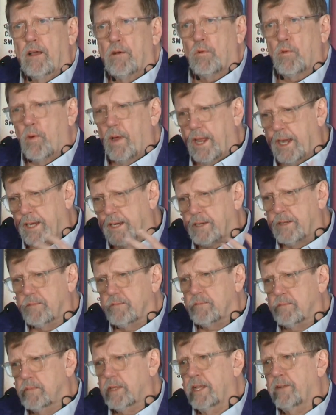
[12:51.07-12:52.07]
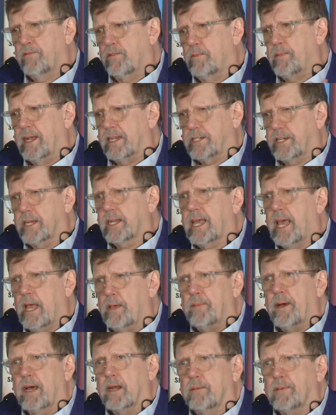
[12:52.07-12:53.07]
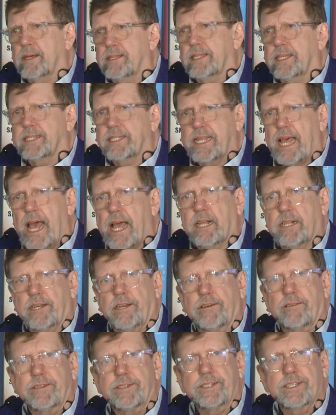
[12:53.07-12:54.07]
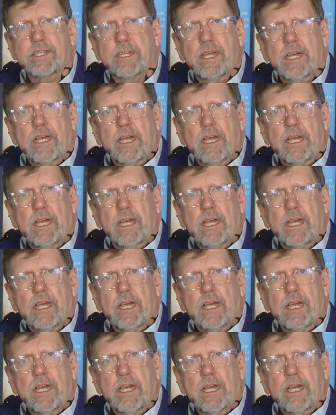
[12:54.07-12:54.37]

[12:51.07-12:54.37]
when information came out about the Sacklers,